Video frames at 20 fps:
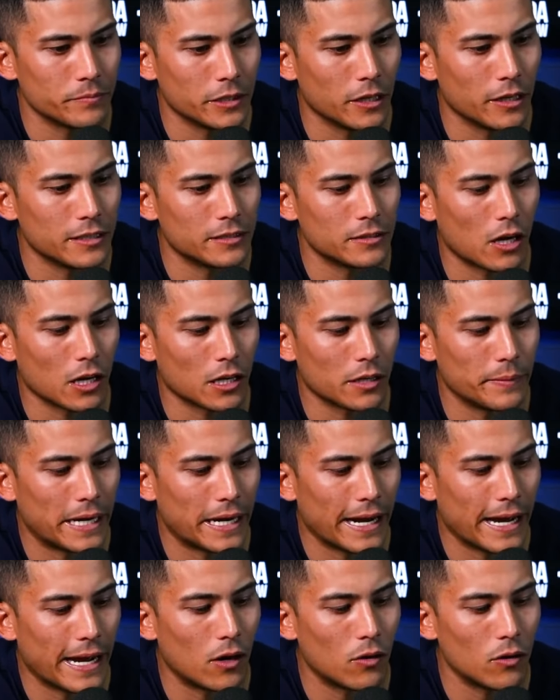You know, I talk
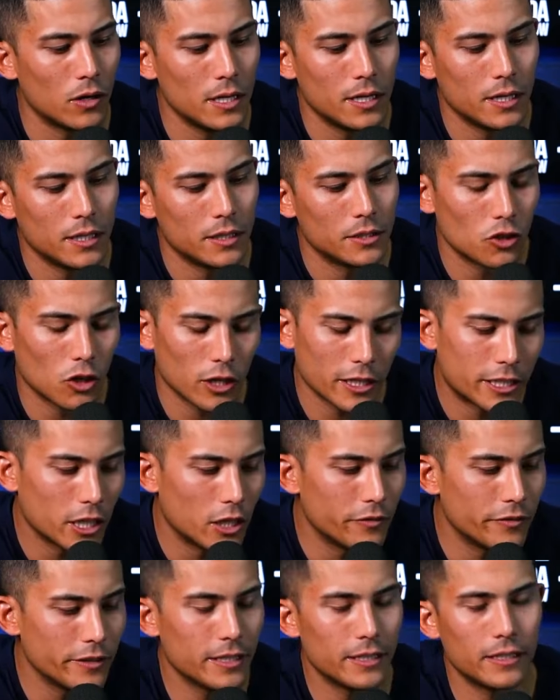about how during
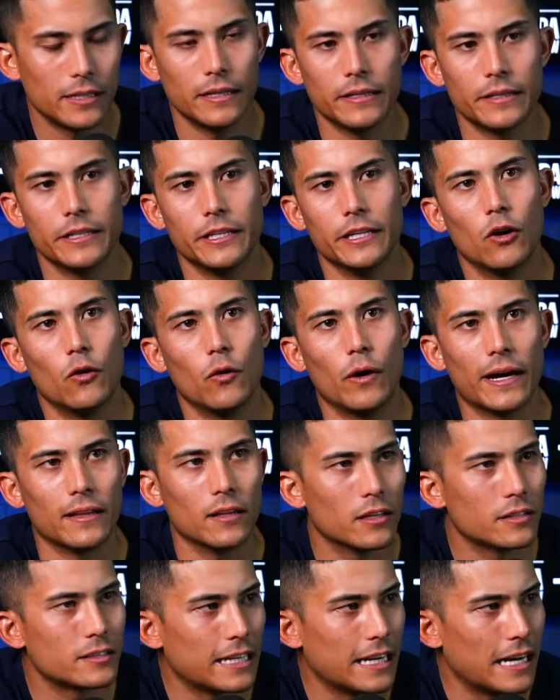COVID, you know, I
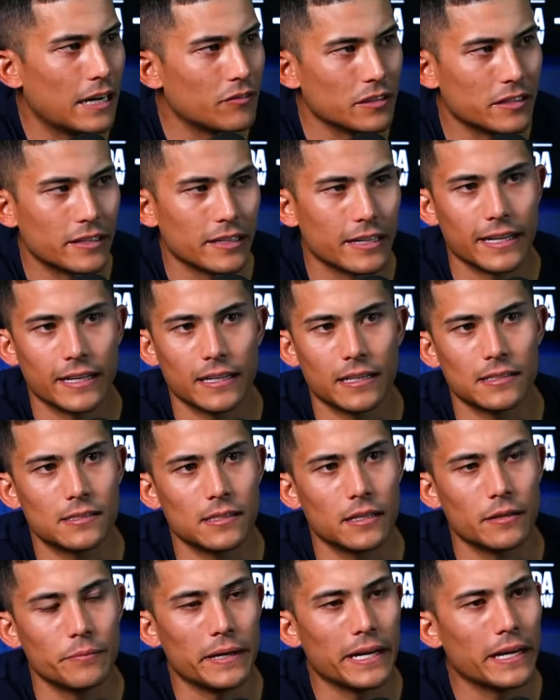looked at everything. I
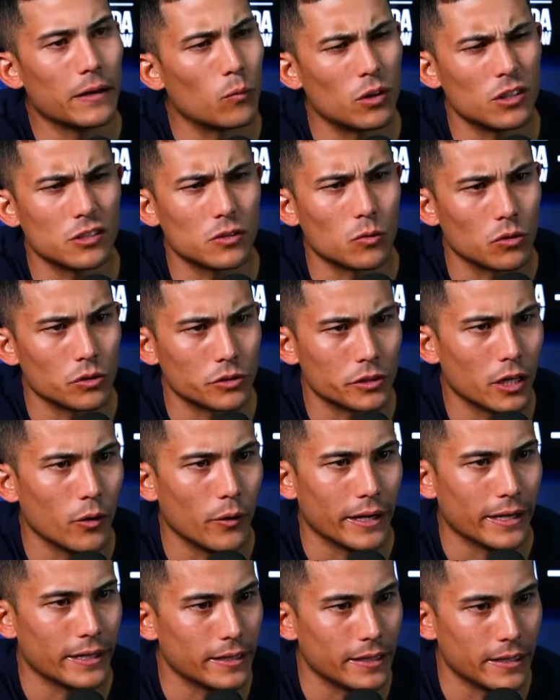said, man, where's the world
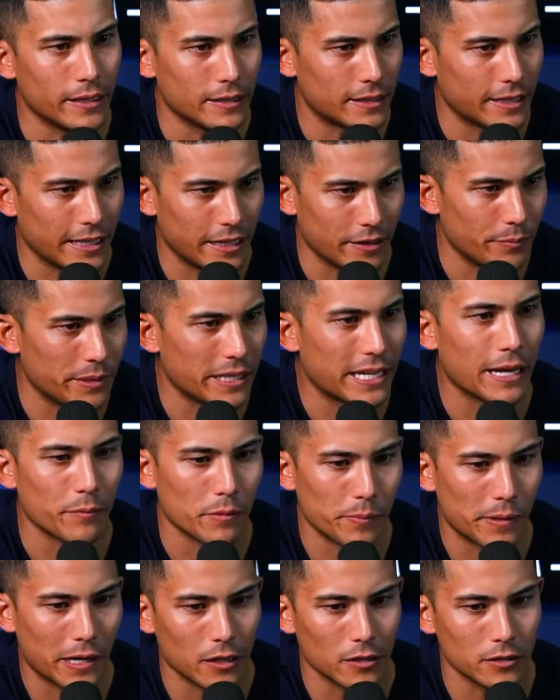going? And it kind of became
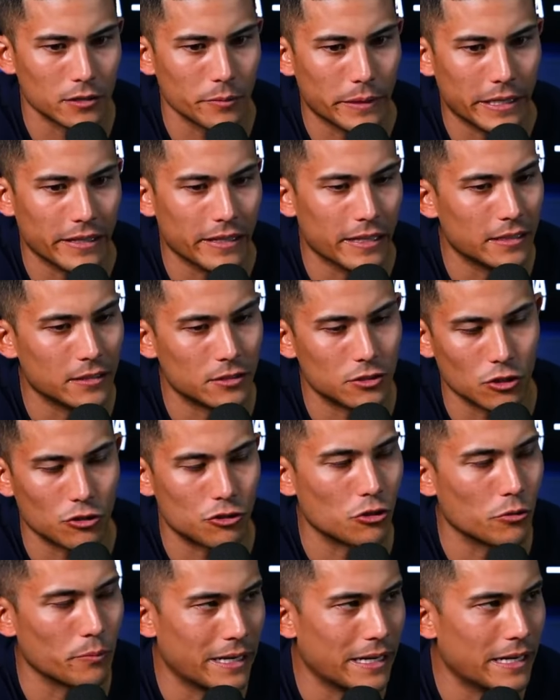apparent to me that
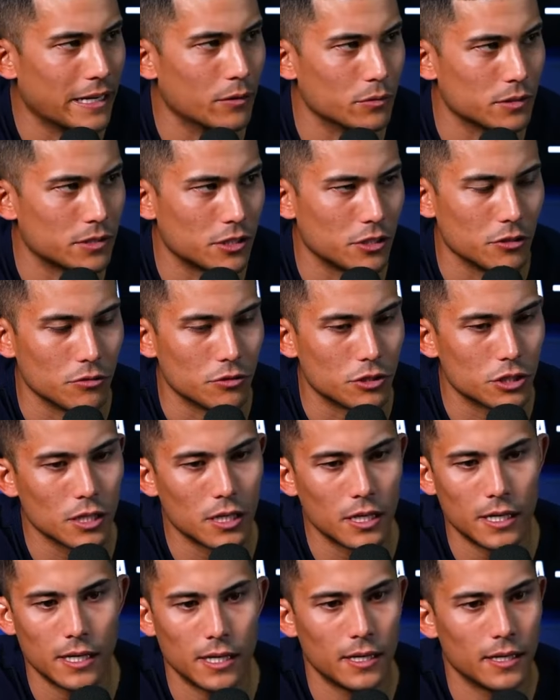social media was huge.
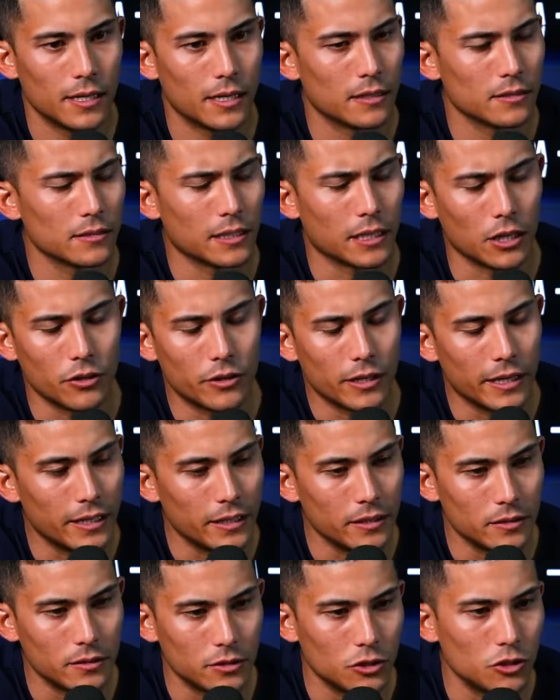I was like,
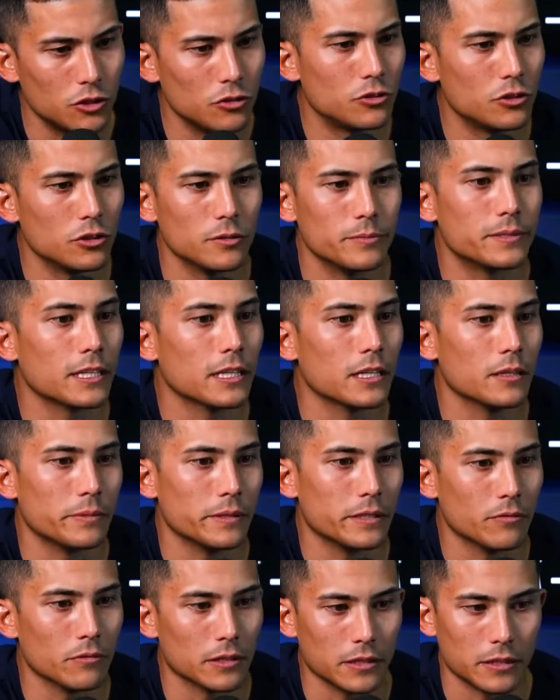okay, YouTube's going to
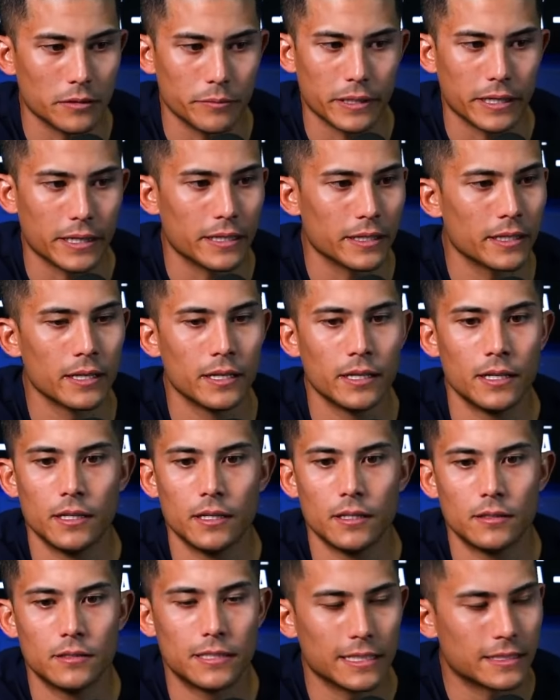be really big.
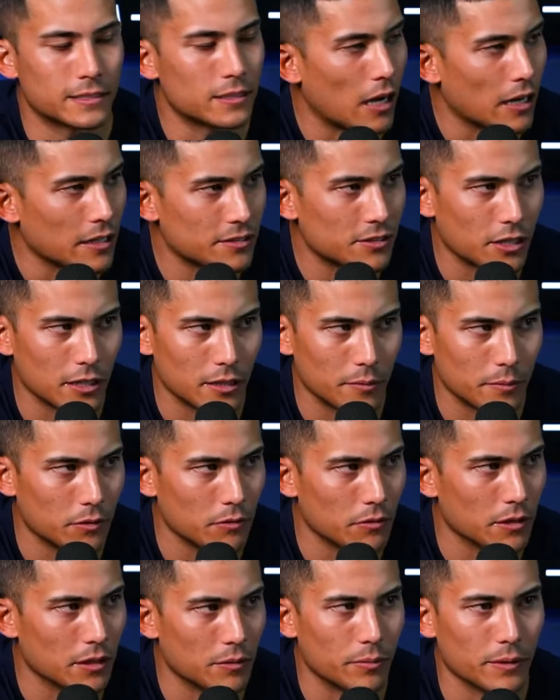TikTok's going to be
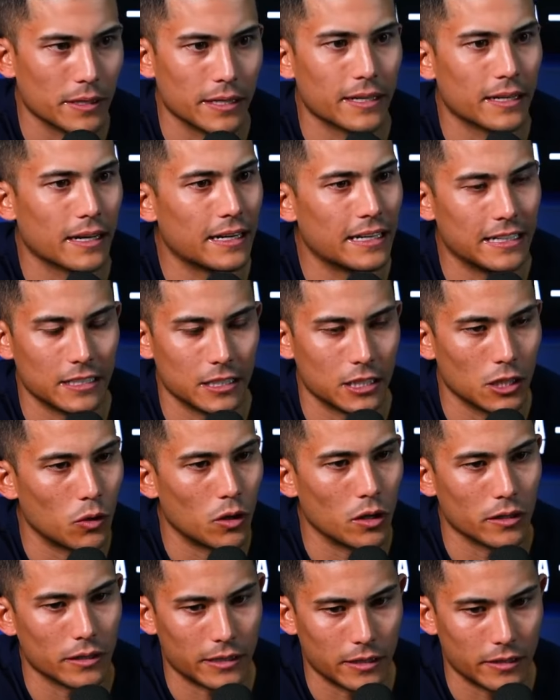really big. I need to go
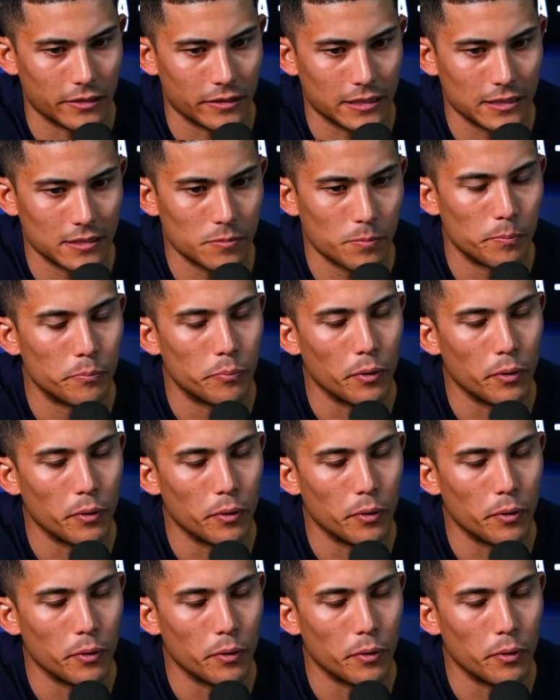all in on these.